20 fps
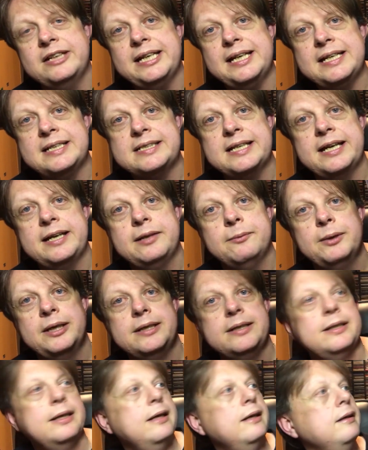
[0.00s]
the Is It Any
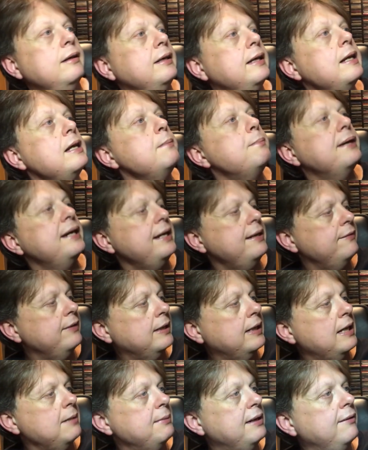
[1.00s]
Wonder EP
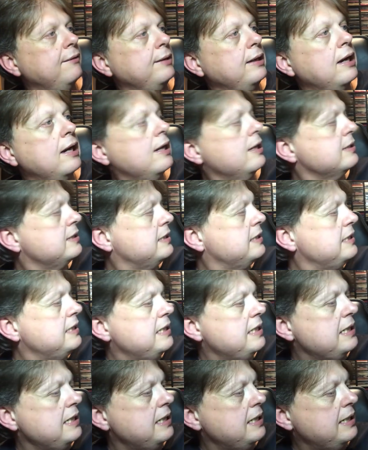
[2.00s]
that came out last
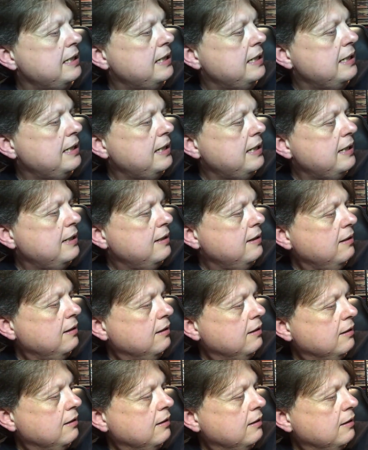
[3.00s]
year.
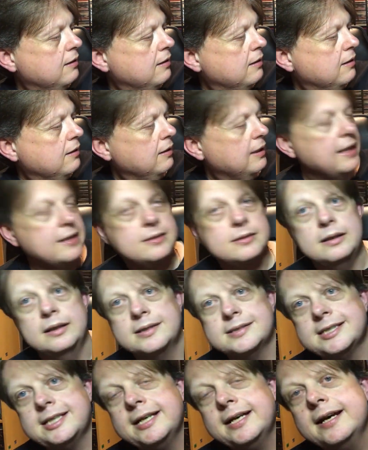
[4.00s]
Yes,
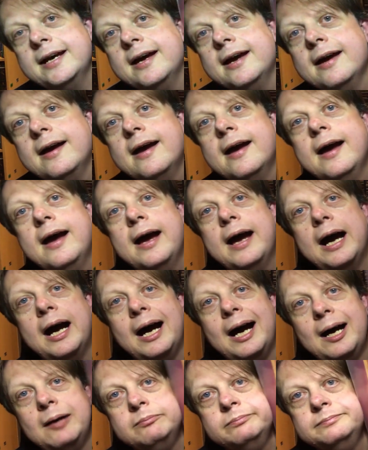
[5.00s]
last year.
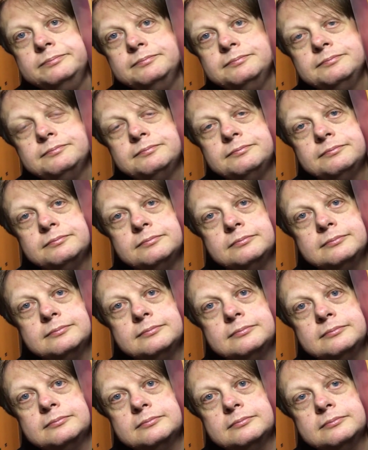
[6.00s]

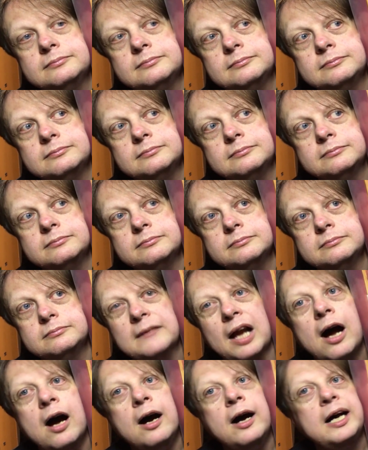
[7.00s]

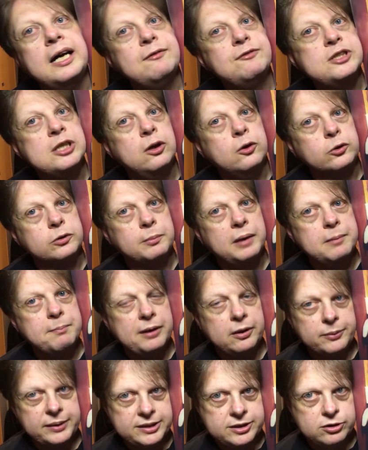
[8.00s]
I've told my
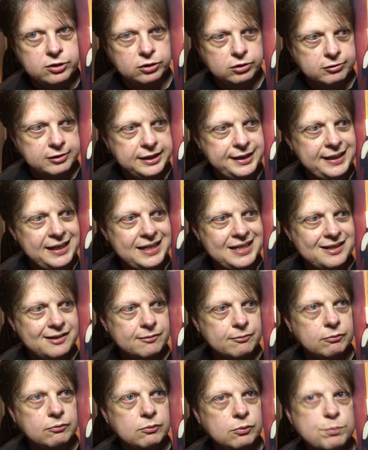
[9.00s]
Bowie story
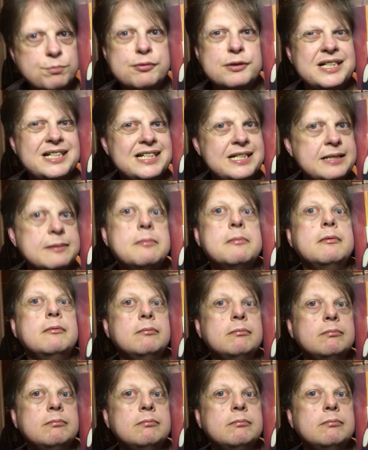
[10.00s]
in pretty